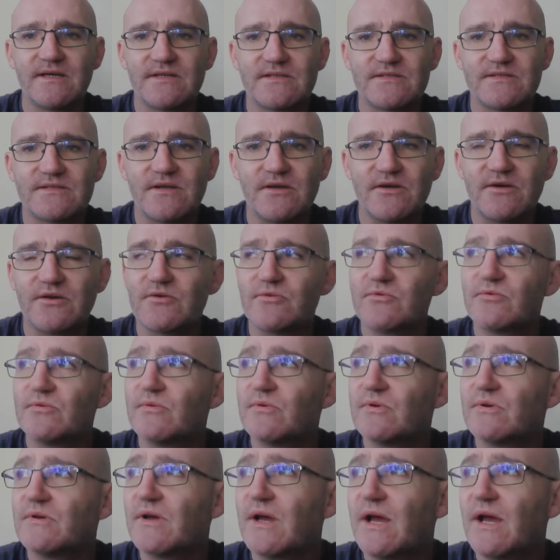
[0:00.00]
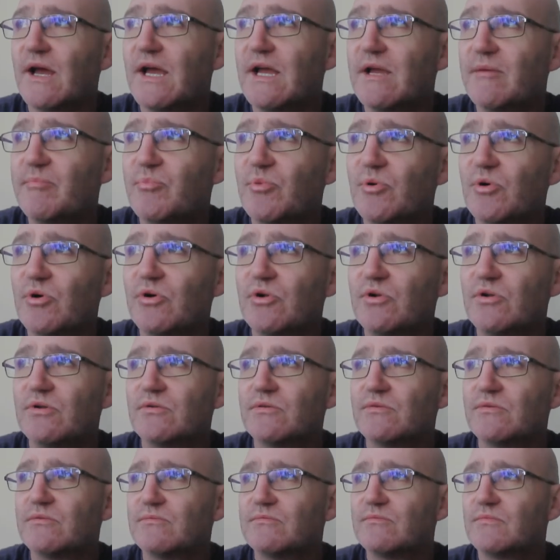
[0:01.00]
So April,
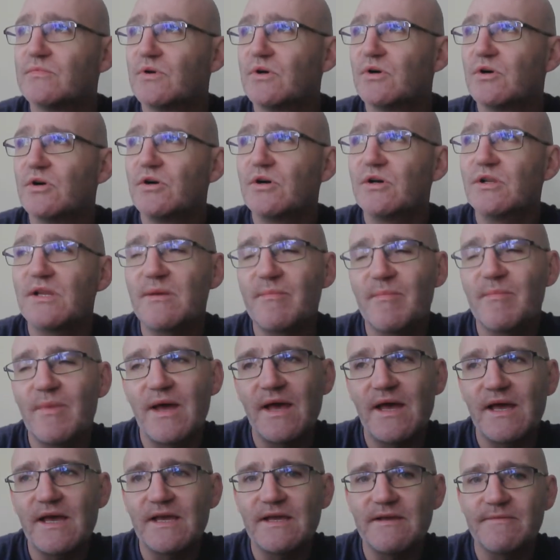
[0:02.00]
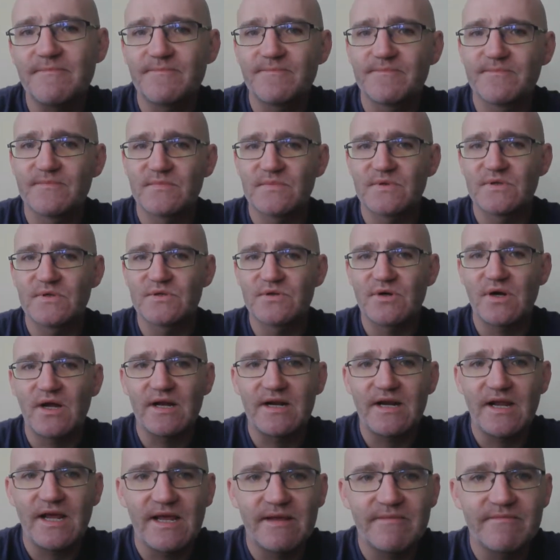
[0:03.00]
early May, try
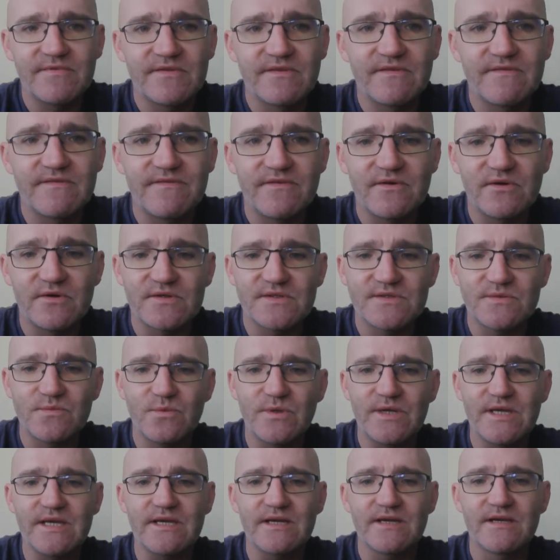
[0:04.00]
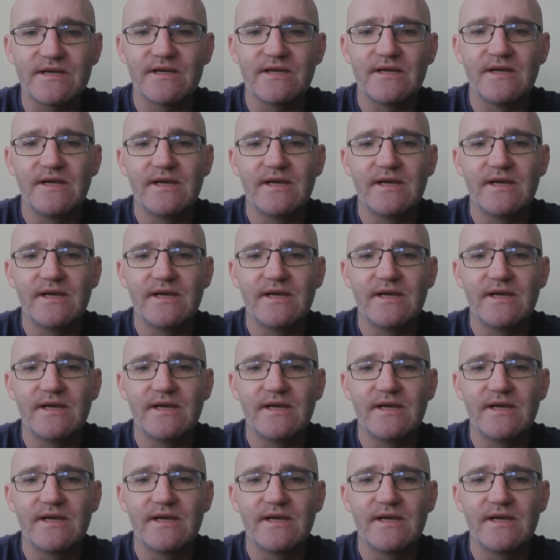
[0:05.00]
to aim for the first week.